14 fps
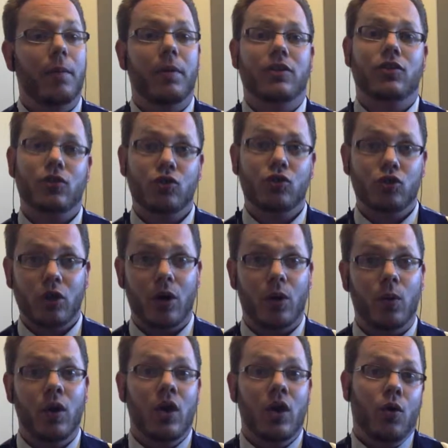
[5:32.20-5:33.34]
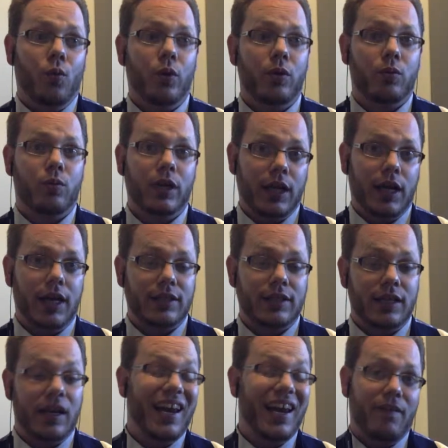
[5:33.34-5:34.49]
So we realized
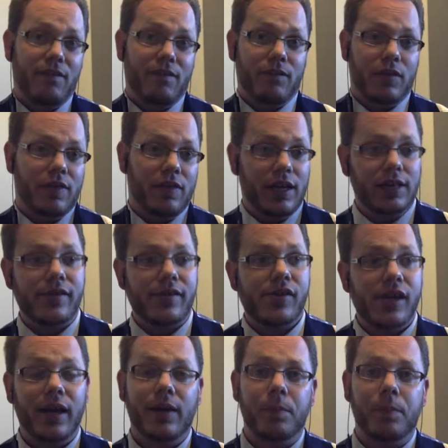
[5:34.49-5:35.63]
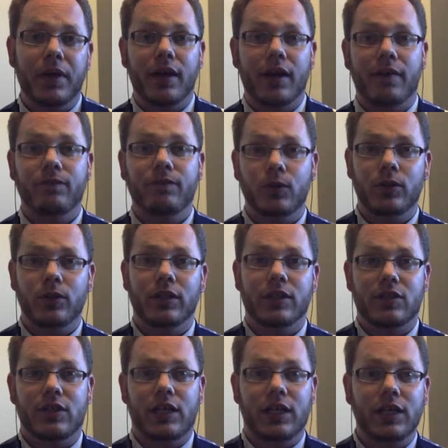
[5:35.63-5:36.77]
that if the sink being full
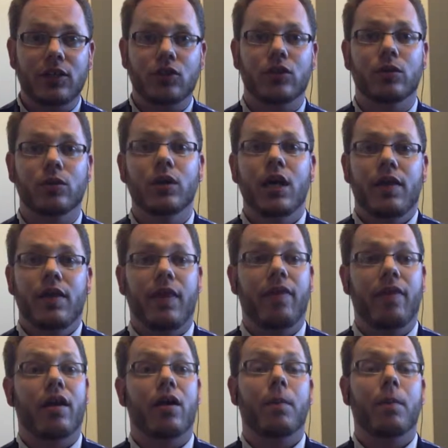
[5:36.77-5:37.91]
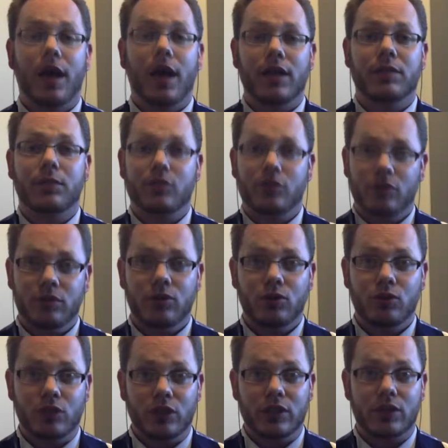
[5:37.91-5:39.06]
is the issue, then there are possible
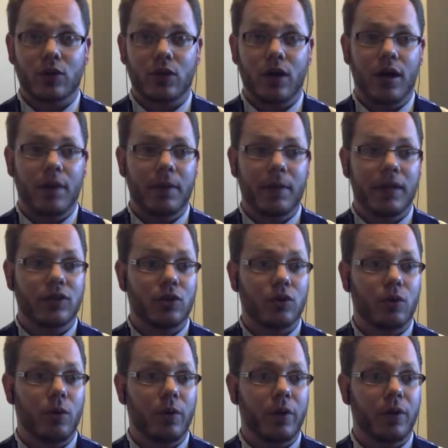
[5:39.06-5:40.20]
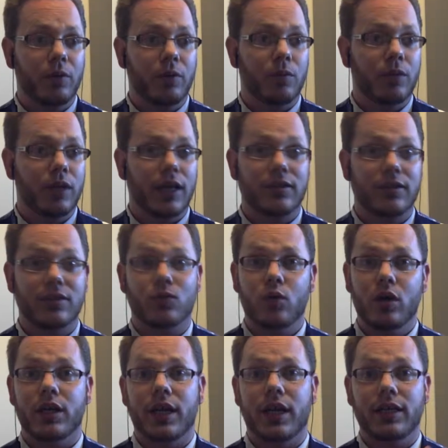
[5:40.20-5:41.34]
solutions. And so what we realized is,
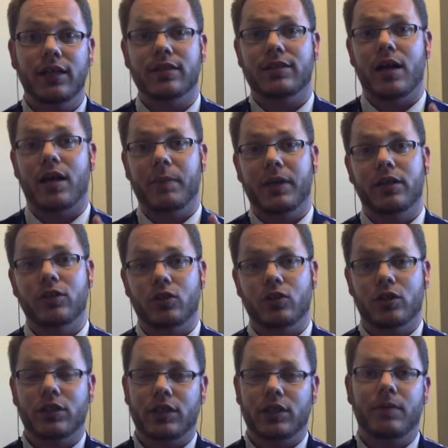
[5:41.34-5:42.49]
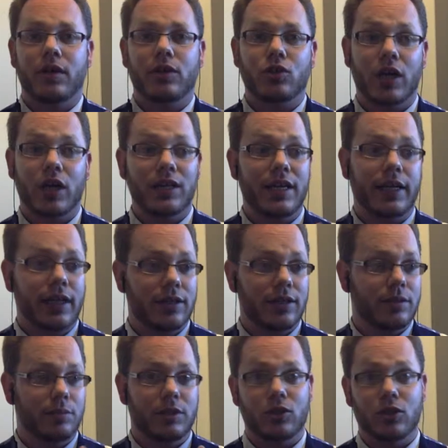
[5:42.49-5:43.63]
one, I need to stop being a jerk and try and take care of
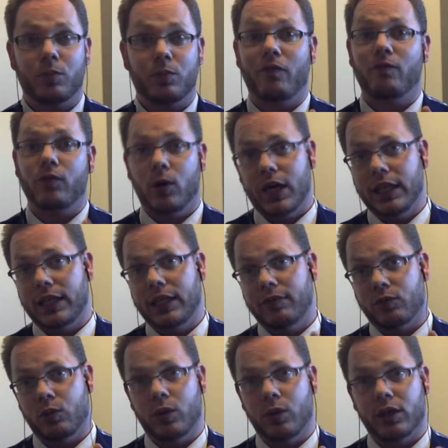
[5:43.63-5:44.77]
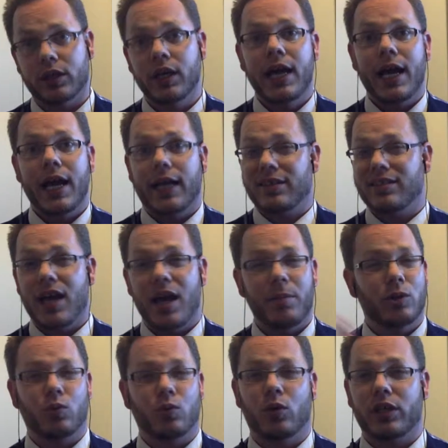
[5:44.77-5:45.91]
some dishes before I leave for work. At the time, I
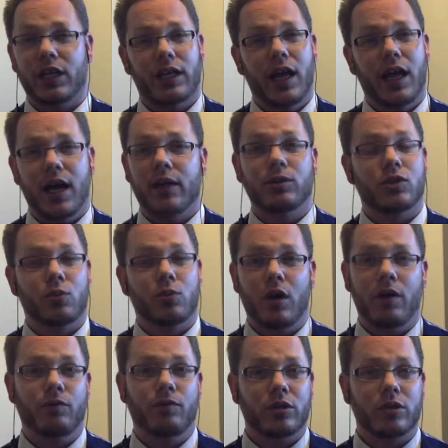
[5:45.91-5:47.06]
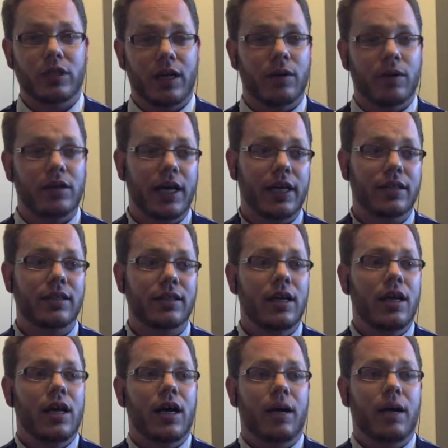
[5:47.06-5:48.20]
was working a lot. It was 12, 14-hour days.
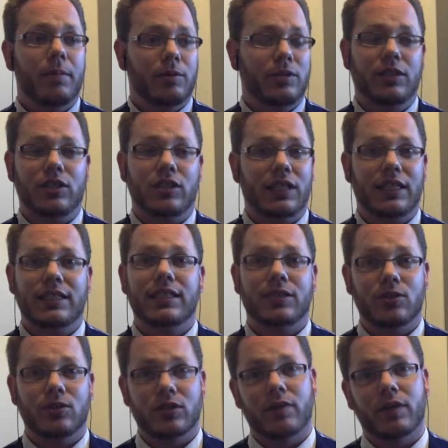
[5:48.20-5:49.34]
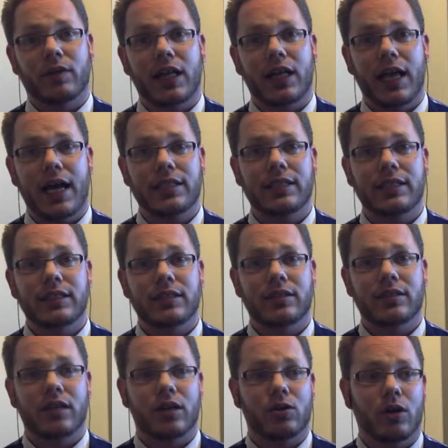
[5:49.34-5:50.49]
I was teaching like 6 or 7 classes
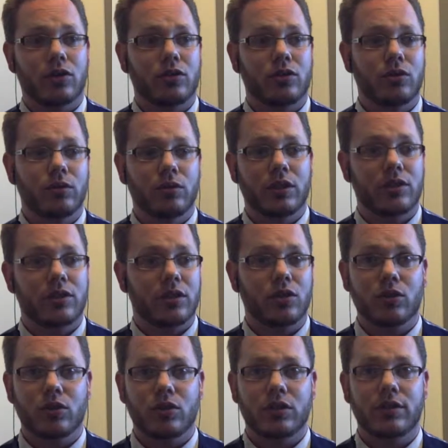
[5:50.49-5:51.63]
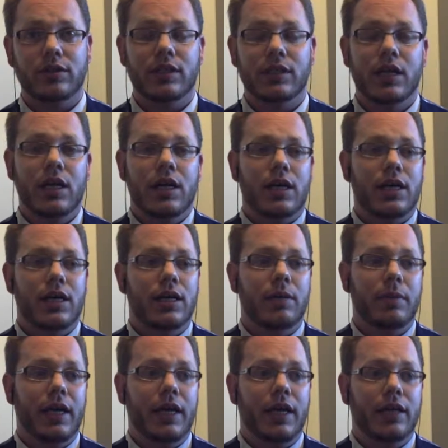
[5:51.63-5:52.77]
across 2 institutions,
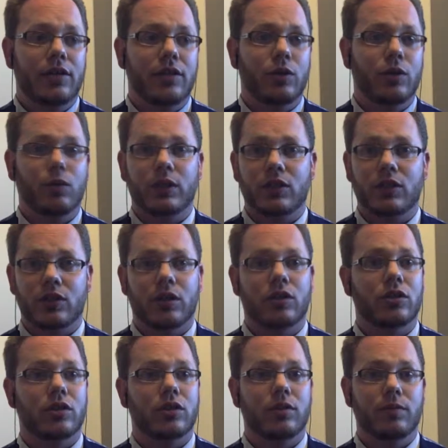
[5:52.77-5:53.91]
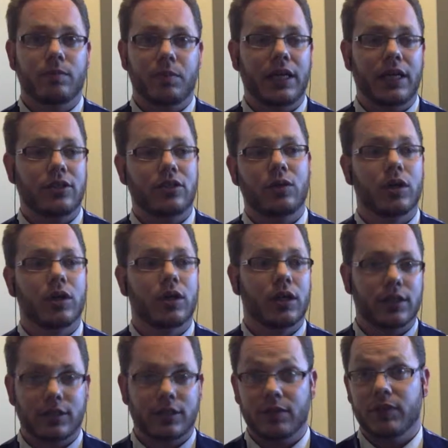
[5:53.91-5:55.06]
and doing research and PhD work
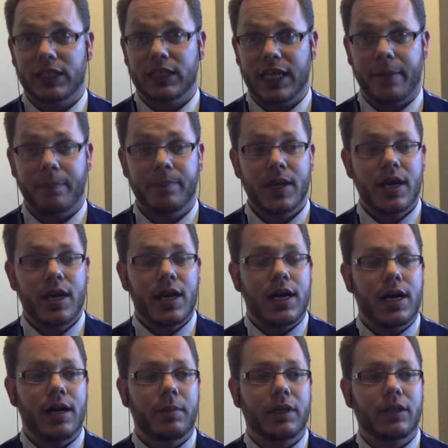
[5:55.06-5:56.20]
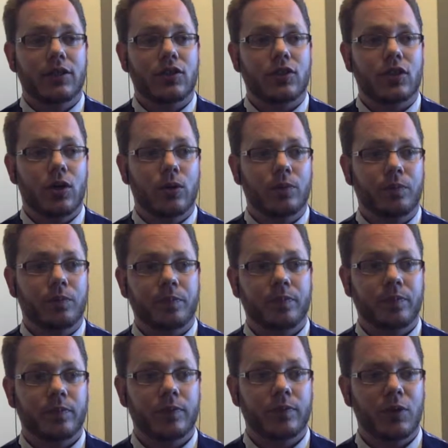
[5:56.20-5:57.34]
and stuff like that. And so
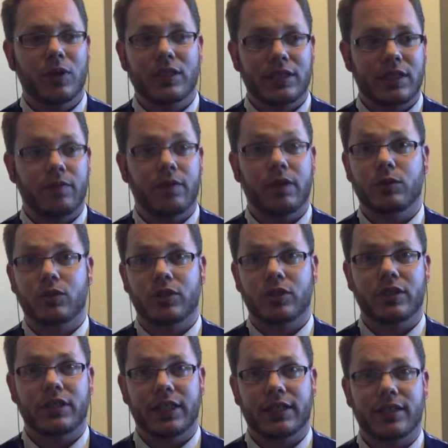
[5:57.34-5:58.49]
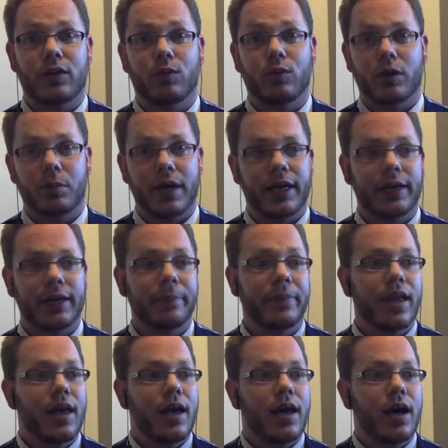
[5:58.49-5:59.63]
it wasn't 7, it was just 6. I don't want to
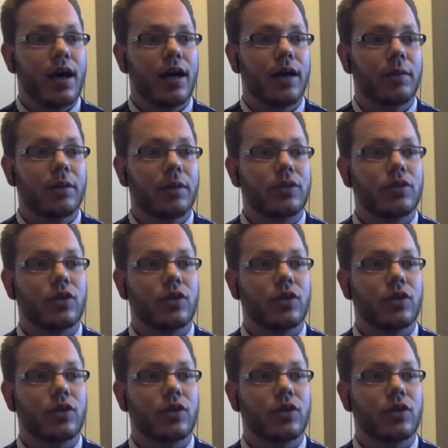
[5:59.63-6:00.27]
brag.